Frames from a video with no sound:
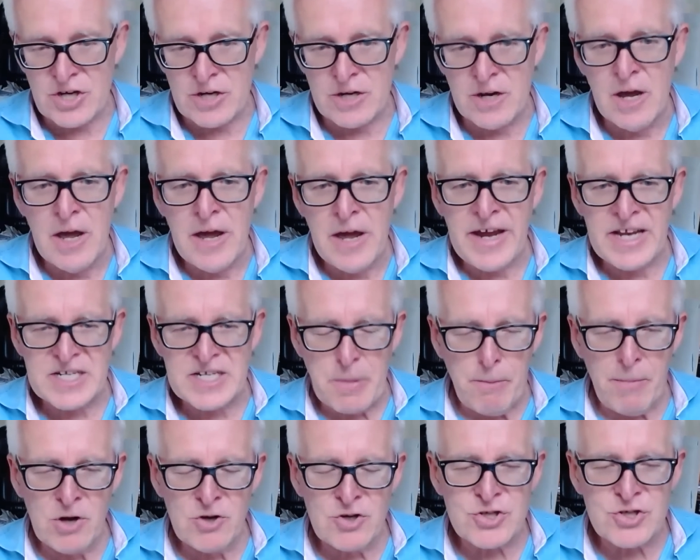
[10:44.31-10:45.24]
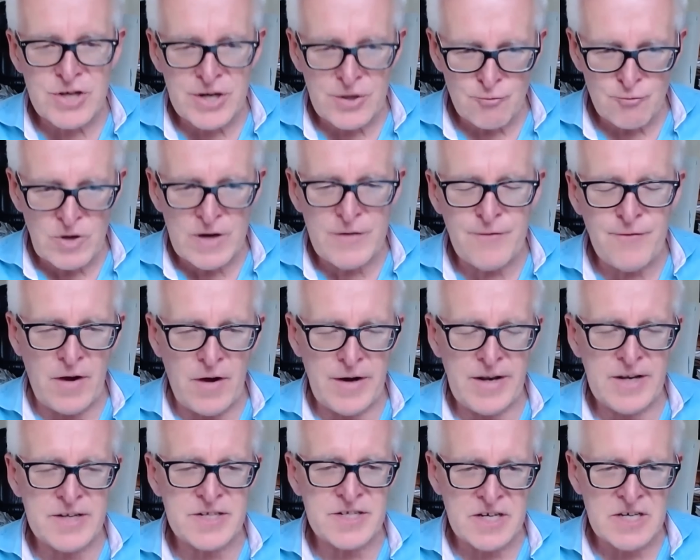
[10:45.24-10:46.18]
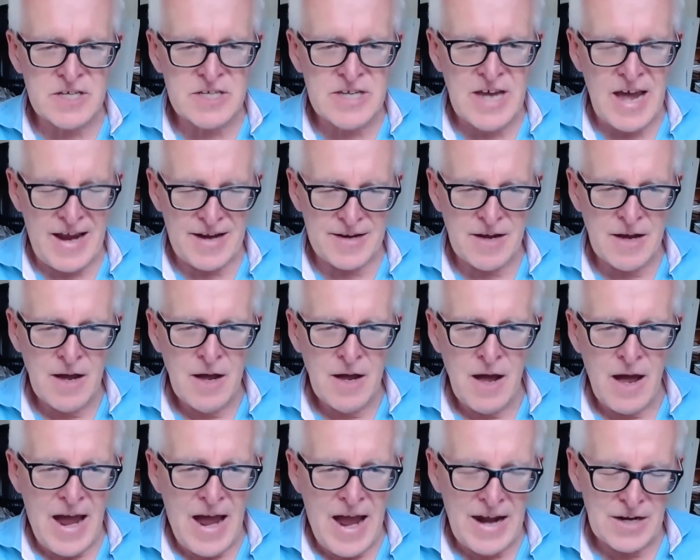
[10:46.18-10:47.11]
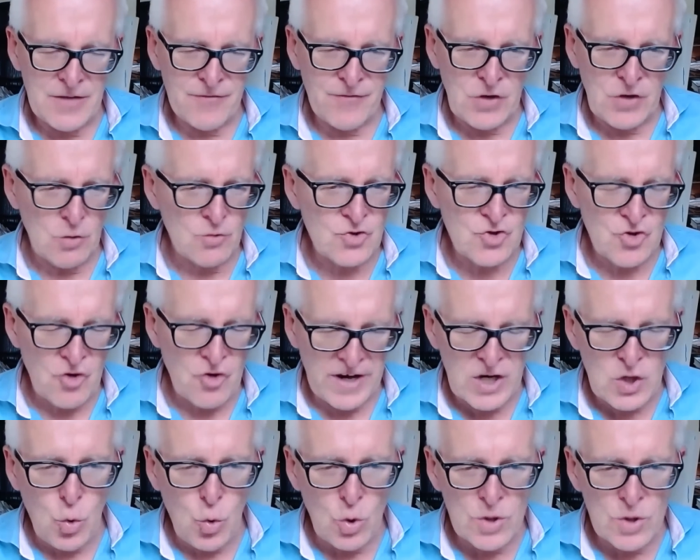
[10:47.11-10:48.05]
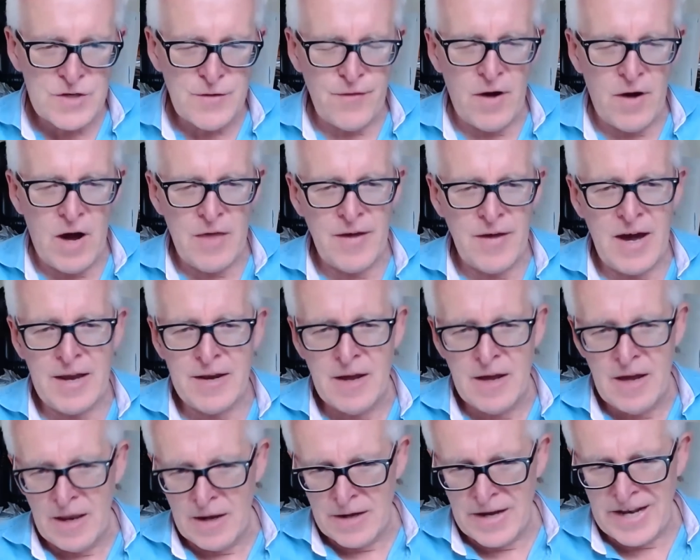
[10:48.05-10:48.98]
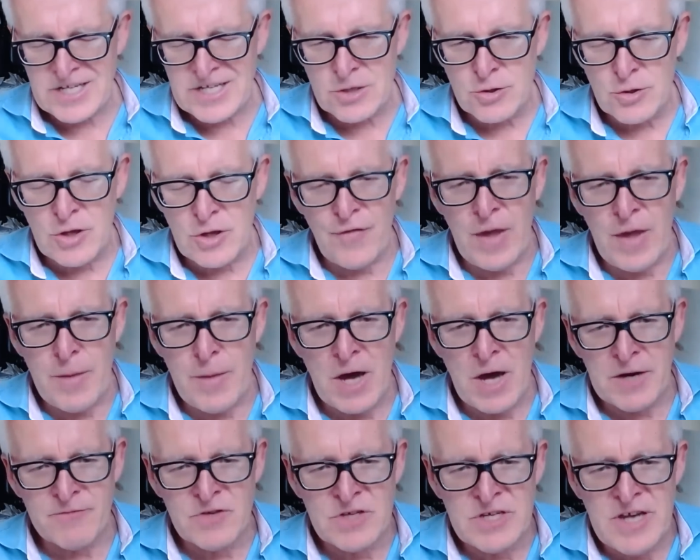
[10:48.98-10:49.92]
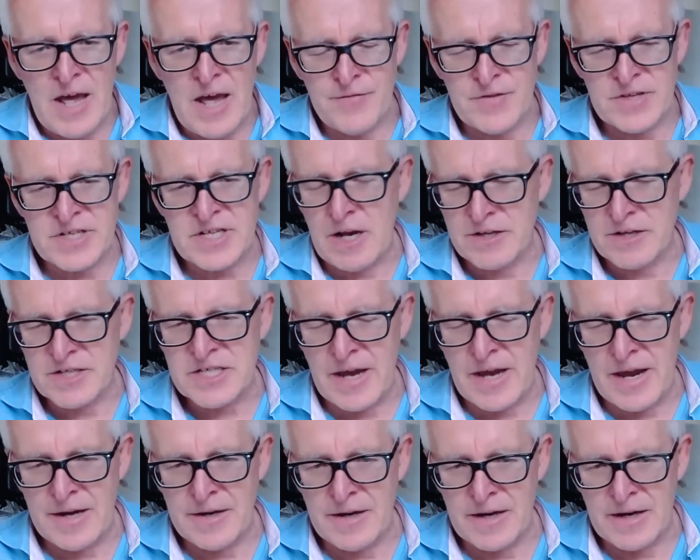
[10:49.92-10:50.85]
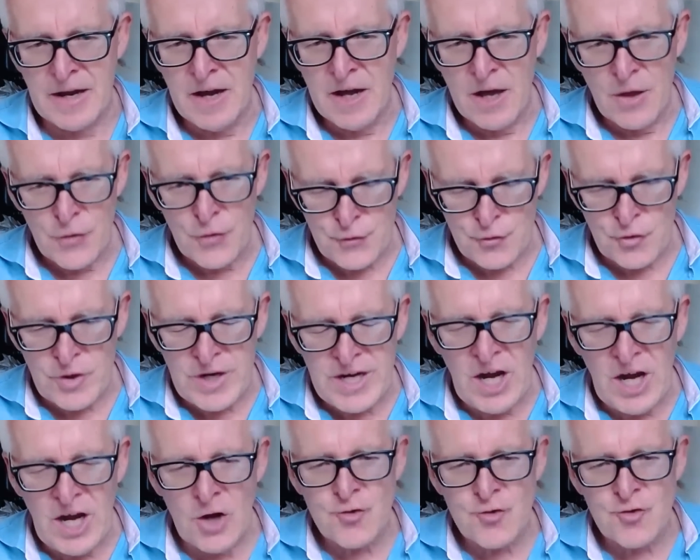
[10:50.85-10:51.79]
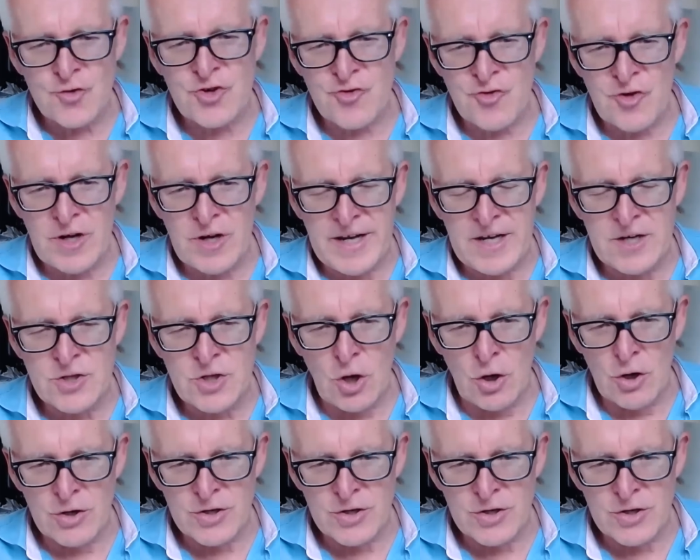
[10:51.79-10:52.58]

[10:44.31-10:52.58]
in, it's mostly refinancing debt. And if you try and quantify that, Let's look at the amount of debt that's outstanding. $300 trillion